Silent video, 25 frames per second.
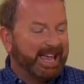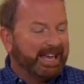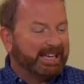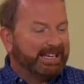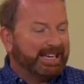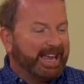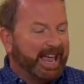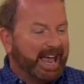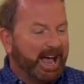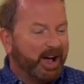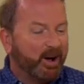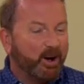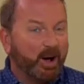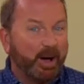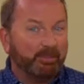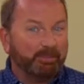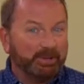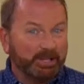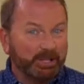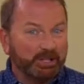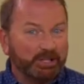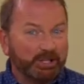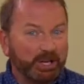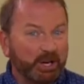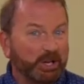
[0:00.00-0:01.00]
Now, I'm gonna
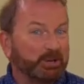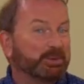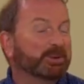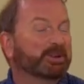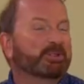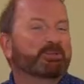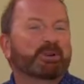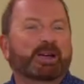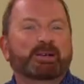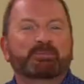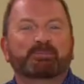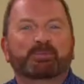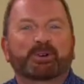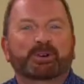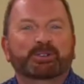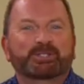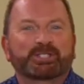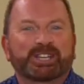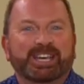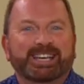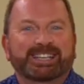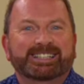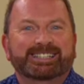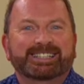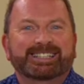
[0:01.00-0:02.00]
show you a great
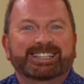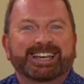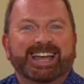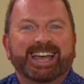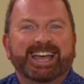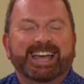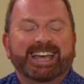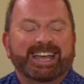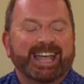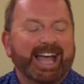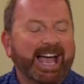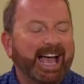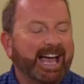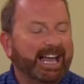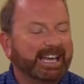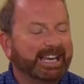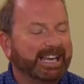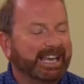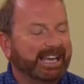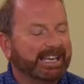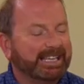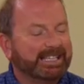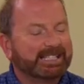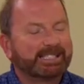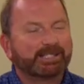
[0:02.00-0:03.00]
project today, and
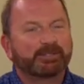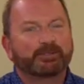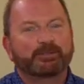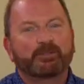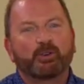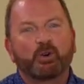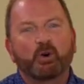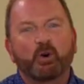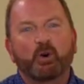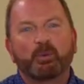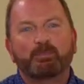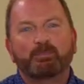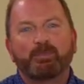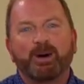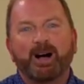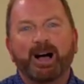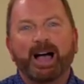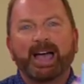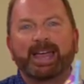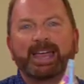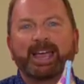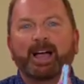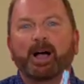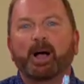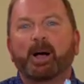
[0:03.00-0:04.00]
it's for
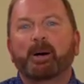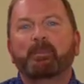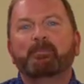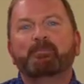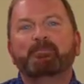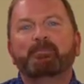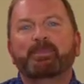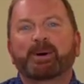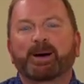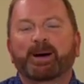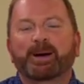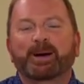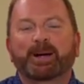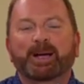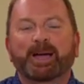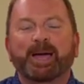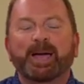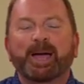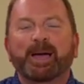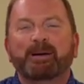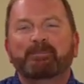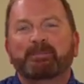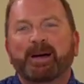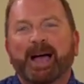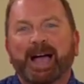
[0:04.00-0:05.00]
my Humbug
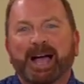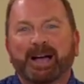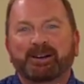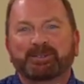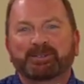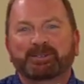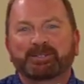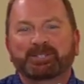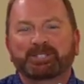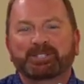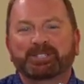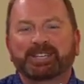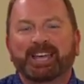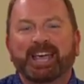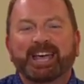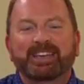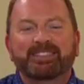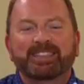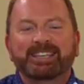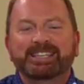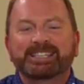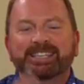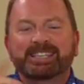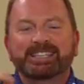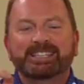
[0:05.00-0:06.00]
pouch.
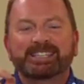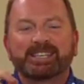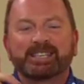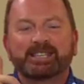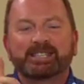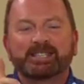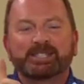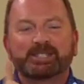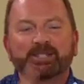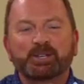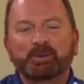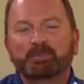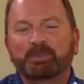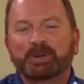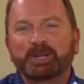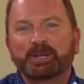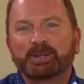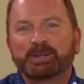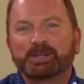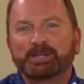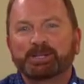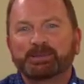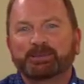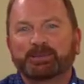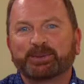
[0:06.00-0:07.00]
This is super
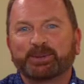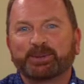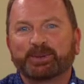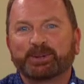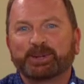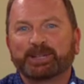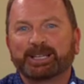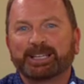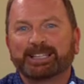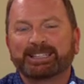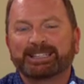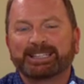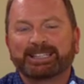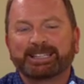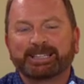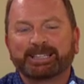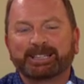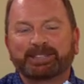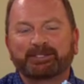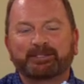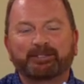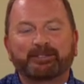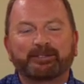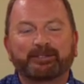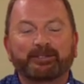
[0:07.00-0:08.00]
useful, little
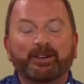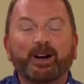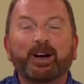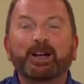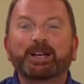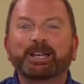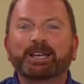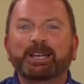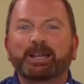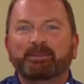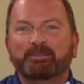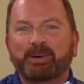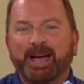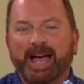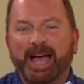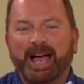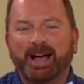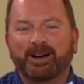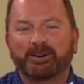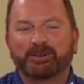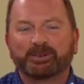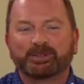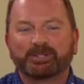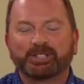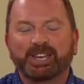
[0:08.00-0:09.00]
fun
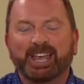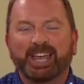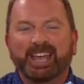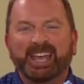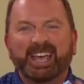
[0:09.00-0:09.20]
pouch.